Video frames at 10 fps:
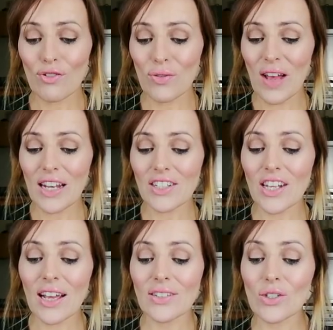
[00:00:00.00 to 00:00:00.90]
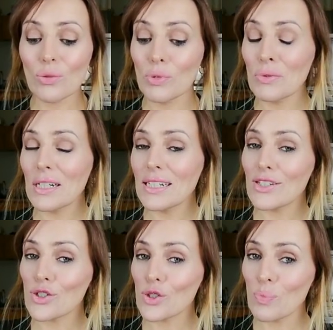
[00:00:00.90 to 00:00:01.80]
for Valentine's, could be really
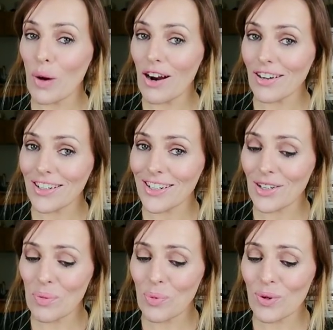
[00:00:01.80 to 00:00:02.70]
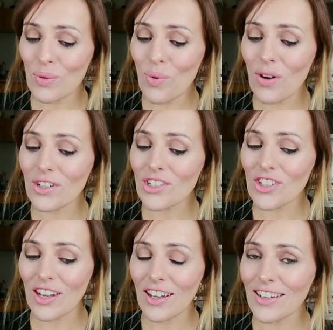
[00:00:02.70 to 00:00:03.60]
sparking it up with a water
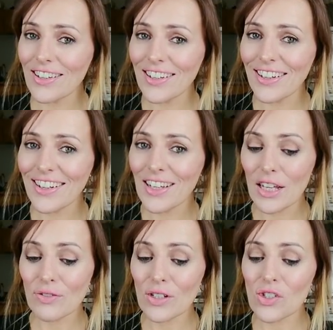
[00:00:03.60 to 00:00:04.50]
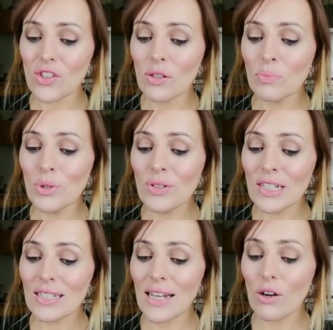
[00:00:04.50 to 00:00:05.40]
sign. If their sun, moon,
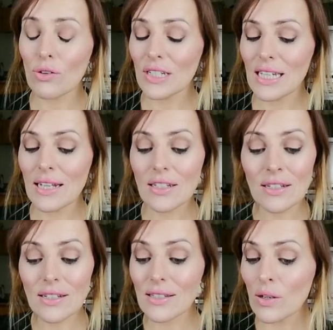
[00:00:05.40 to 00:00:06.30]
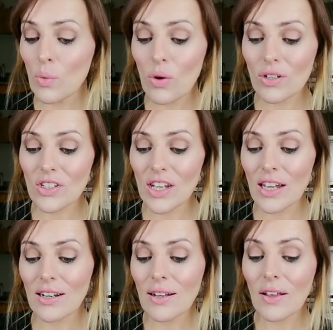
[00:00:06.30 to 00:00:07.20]
or ascendant is in a water
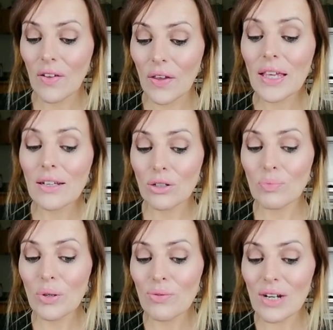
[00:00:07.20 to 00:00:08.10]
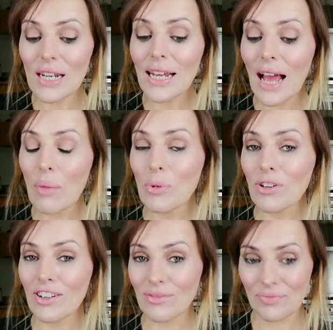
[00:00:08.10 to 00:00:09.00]
sign, it could be really
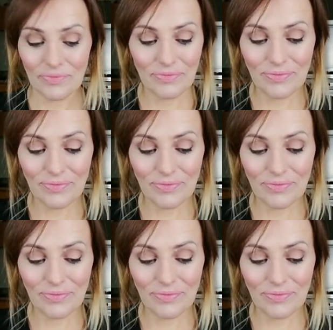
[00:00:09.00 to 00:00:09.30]
happening.